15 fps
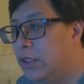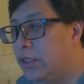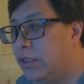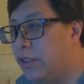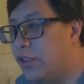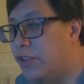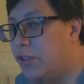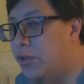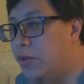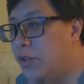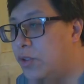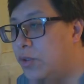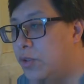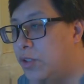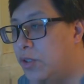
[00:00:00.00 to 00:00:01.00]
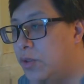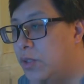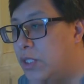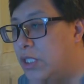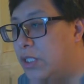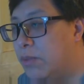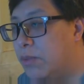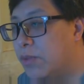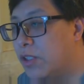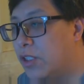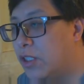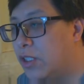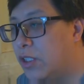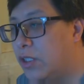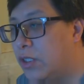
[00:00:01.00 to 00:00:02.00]
the 2-2-2 teams
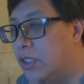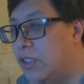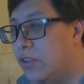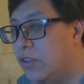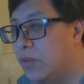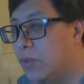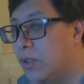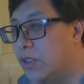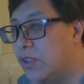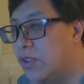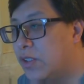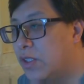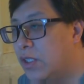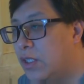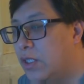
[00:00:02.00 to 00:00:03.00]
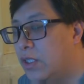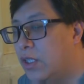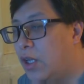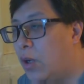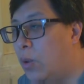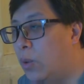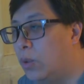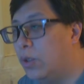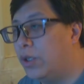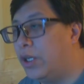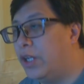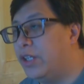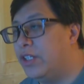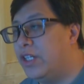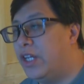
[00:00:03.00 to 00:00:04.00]
are these ones: Horde,
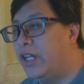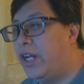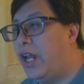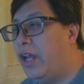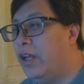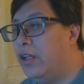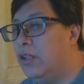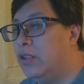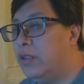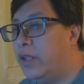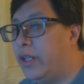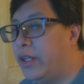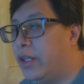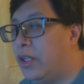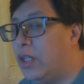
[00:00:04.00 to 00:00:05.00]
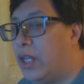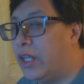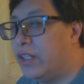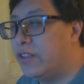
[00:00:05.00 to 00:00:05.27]
Undead, Hell, and Alliance